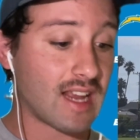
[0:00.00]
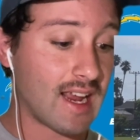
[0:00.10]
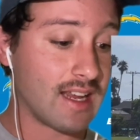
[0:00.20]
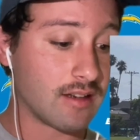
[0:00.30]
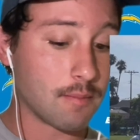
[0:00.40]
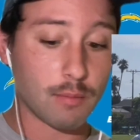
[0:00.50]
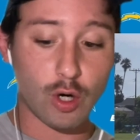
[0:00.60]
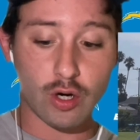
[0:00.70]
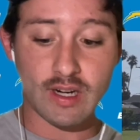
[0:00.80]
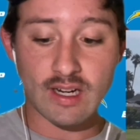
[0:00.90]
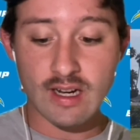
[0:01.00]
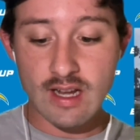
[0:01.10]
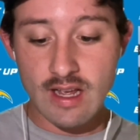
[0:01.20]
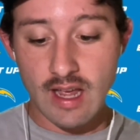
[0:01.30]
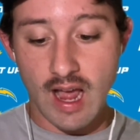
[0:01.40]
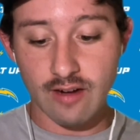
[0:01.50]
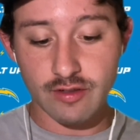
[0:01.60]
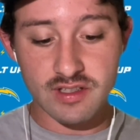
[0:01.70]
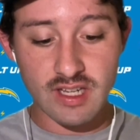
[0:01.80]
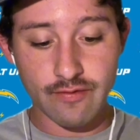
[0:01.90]
and Murray. At
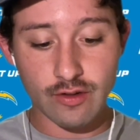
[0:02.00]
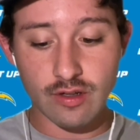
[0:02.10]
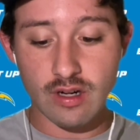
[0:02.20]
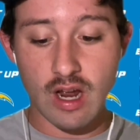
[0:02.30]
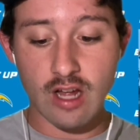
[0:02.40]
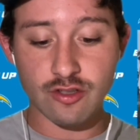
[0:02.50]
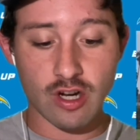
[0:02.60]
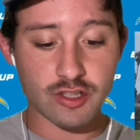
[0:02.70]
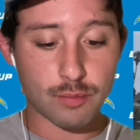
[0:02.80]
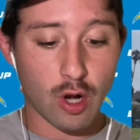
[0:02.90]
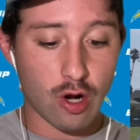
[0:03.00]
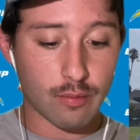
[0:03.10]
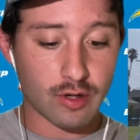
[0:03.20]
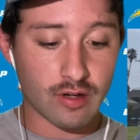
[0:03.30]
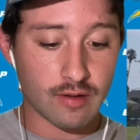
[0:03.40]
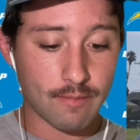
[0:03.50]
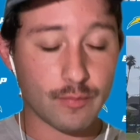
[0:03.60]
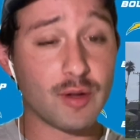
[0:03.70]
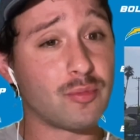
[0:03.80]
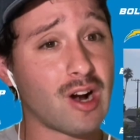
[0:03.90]
receiver, Josh Palmer.
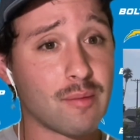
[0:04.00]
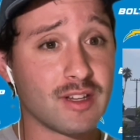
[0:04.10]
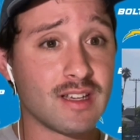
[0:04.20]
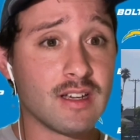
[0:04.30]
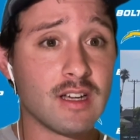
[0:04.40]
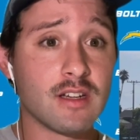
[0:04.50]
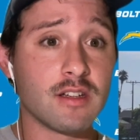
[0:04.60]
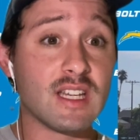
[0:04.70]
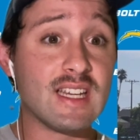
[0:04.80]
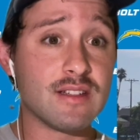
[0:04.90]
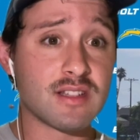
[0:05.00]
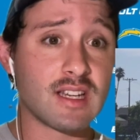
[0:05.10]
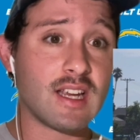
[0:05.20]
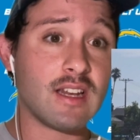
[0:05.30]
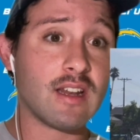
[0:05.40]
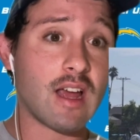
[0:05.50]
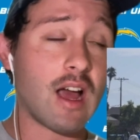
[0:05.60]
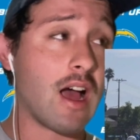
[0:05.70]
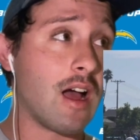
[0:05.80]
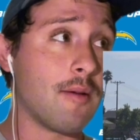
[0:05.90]
They're probably easing in
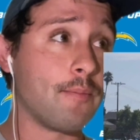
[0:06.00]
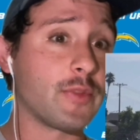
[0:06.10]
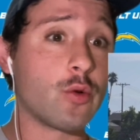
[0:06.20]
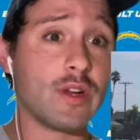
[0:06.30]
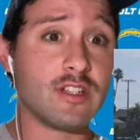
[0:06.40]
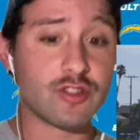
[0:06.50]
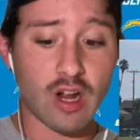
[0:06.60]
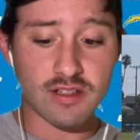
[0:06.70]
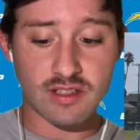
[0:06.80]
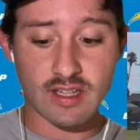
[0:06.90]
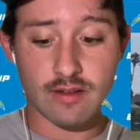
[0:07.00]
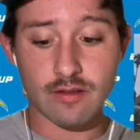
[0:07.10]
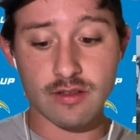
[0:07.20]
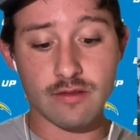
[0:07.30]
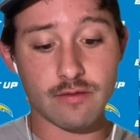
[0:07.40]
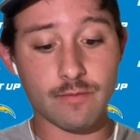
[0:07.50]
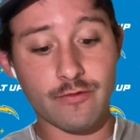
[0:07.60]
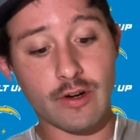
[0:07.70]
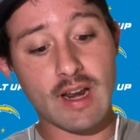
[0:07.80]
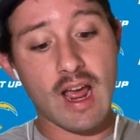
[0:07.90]
Quentin Johnston
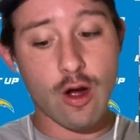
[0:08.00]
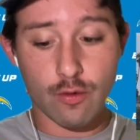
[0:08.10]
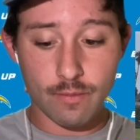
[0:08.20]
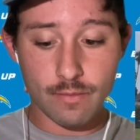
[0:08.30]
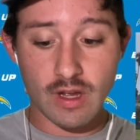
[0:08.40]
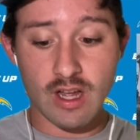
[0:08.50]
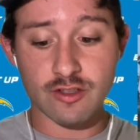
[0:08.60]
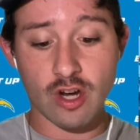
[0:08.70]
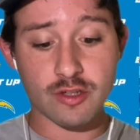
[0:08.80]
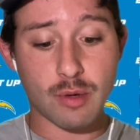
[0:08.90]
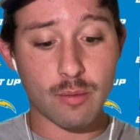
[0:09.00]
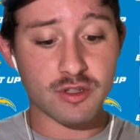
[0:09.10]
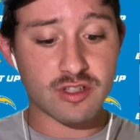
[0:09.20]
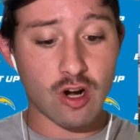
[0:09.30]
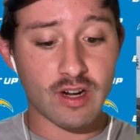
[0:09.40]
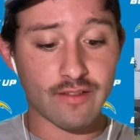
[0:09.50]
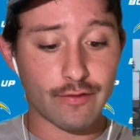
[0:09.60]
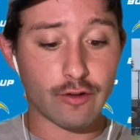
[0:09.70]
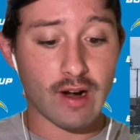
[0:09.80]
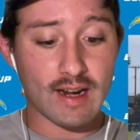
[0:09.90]
for now. Josh Palmer starting
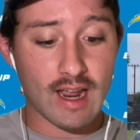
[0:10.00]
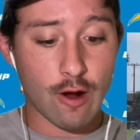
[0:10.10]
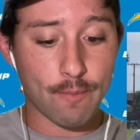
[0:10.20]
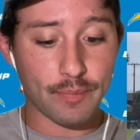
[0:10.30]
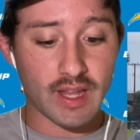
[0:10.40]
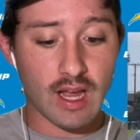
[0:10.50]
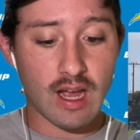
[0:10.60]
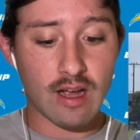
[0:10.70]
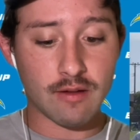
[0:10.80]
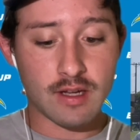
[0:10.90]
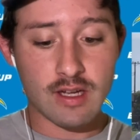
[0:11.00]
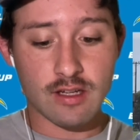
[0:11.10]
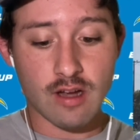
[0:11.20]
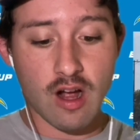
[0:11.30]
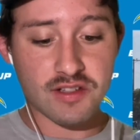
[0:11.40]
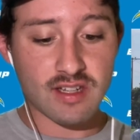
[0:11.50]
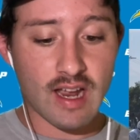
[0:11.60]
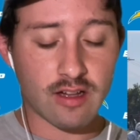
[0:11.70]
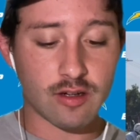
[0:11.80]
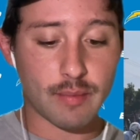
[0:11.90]
for right now. Austin
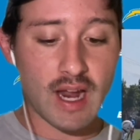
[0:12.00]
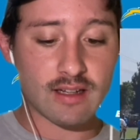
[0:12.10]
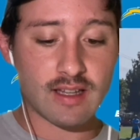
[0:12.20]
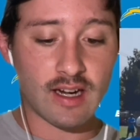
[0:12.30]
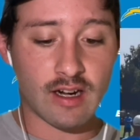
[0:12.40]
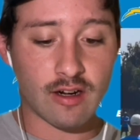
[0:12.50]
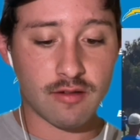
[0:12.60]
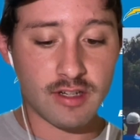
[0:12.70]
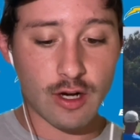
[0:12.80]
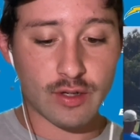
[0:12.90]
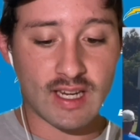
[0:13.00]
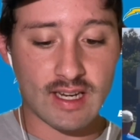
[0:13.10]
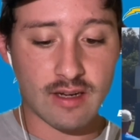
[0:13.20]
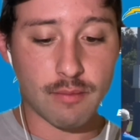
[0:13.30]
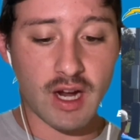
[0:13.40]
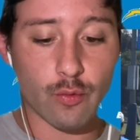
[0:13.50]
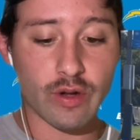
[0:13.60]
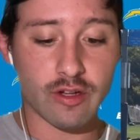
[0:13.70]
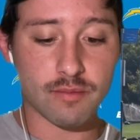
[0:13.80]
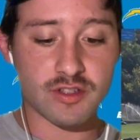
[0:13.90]
Ekeler back there. Keenan, Mike
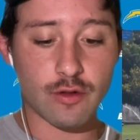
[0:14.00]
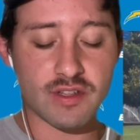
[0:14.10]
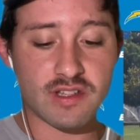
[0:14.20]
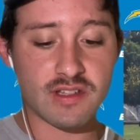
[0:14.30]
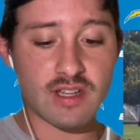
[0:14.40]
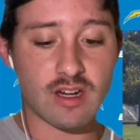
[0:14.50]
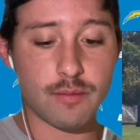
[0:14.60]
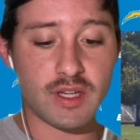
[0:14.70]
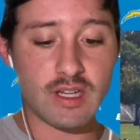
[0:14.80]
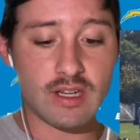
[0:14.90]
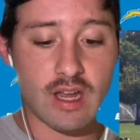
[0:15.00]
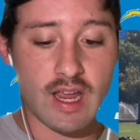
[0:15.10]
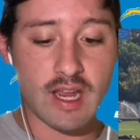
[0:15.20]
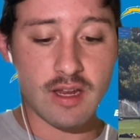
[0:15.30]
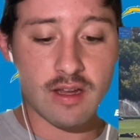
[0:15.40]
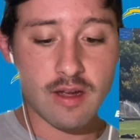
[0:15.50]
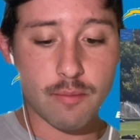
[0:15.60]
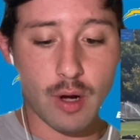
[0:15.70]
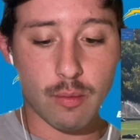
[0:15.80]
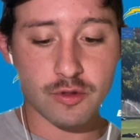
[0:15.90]
Williams. So this is going to be a
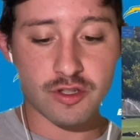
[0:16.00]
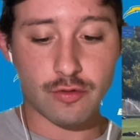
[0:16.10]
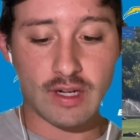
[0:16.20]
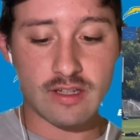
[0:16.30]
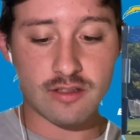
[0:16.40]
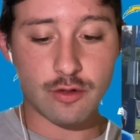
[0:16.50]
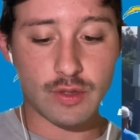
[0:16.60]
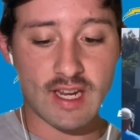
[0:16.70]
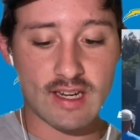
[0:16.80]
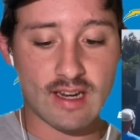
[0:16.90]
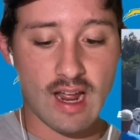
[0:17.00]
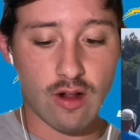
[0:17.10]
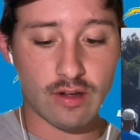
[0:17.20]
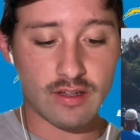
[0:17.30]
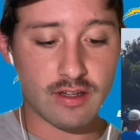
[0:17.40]
bubble screen to Keenan Allen.